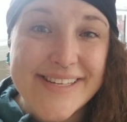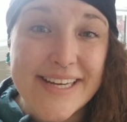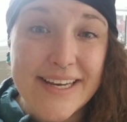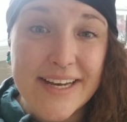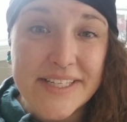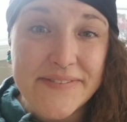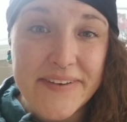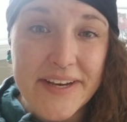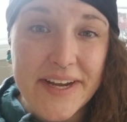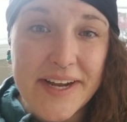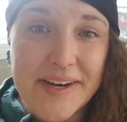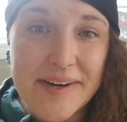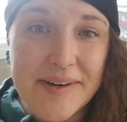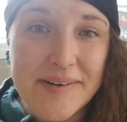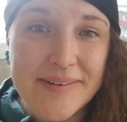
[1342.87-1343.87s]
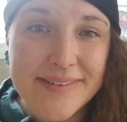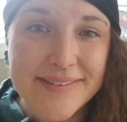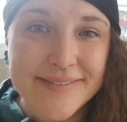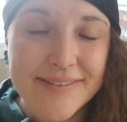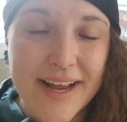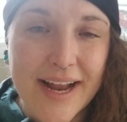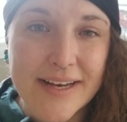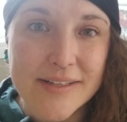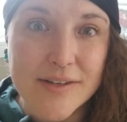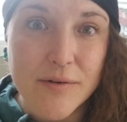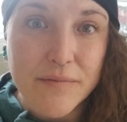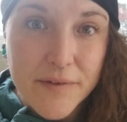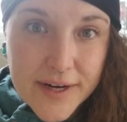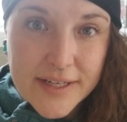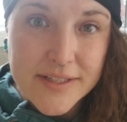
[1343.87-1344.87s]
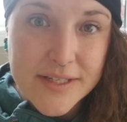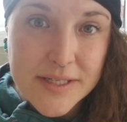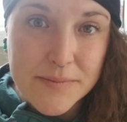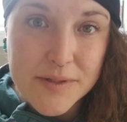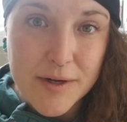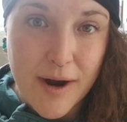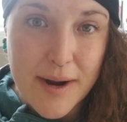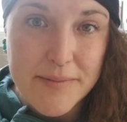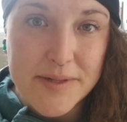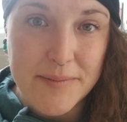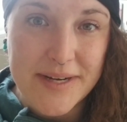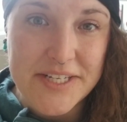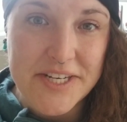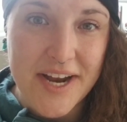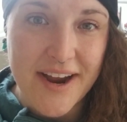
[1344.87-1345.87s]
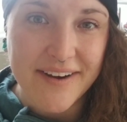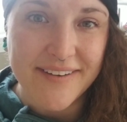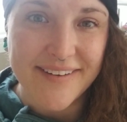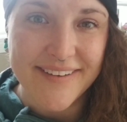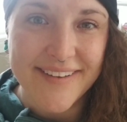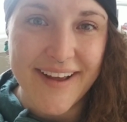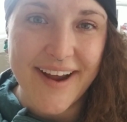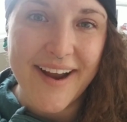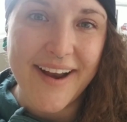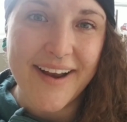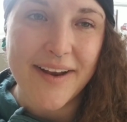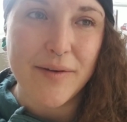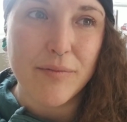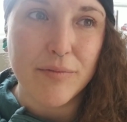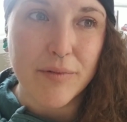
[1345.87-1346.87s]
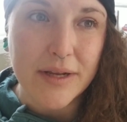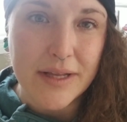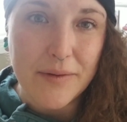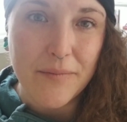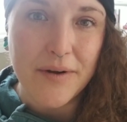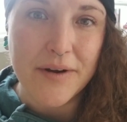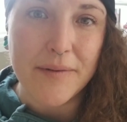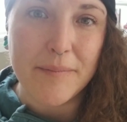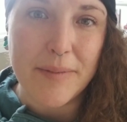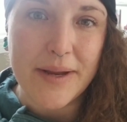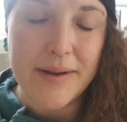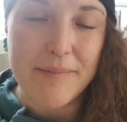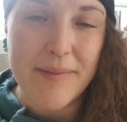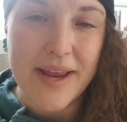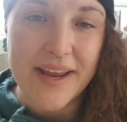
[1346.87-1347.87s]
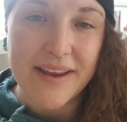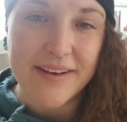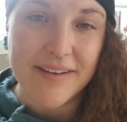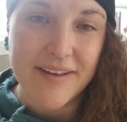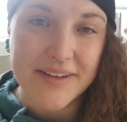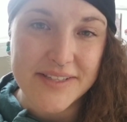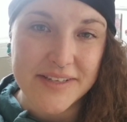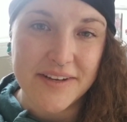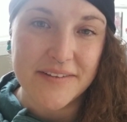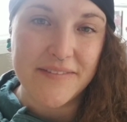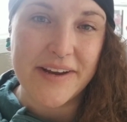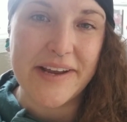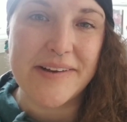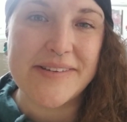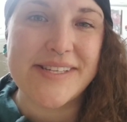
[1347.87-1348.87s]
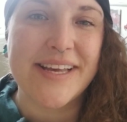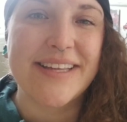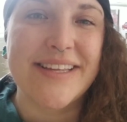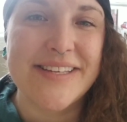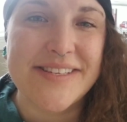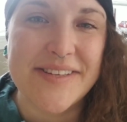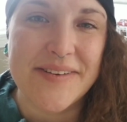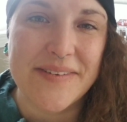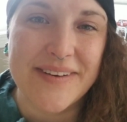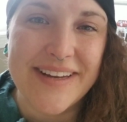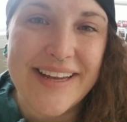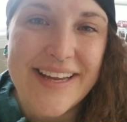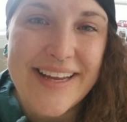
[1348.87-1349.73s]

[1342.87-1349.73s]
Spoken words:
See you next video. And don't forget to subscribe to my channel. I really want to be making lots of good videos like this soon.